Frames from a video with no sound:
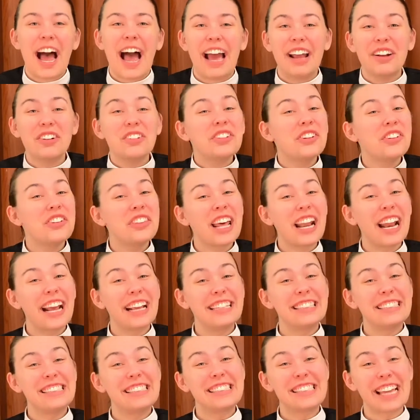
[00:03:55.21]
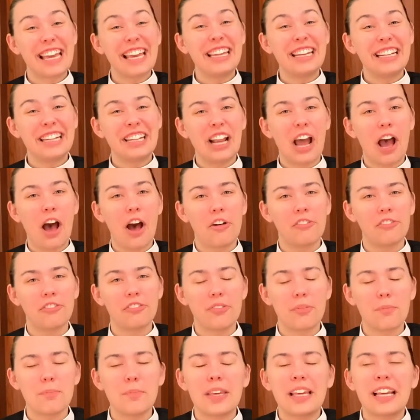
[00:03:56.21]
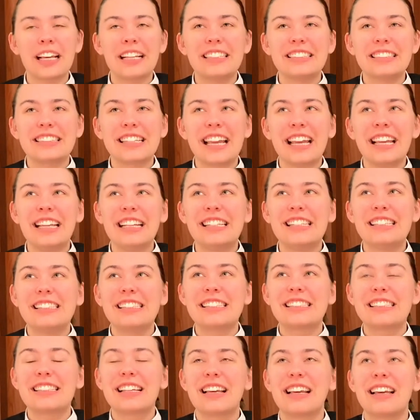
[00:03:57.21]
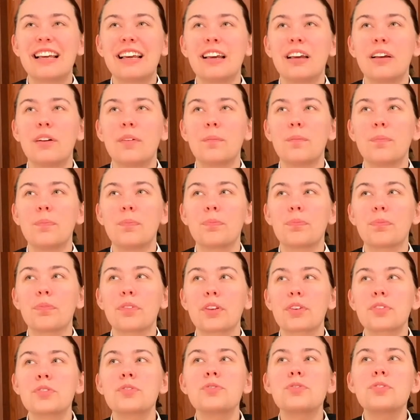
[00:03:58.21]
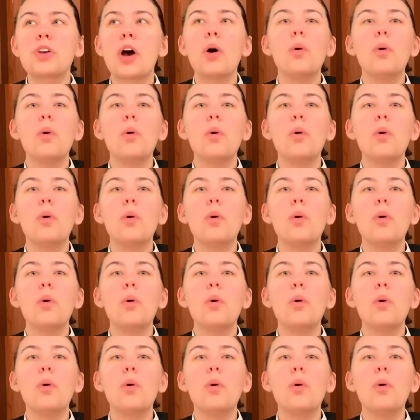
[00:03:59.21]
I don't know that I can say it enough because it is so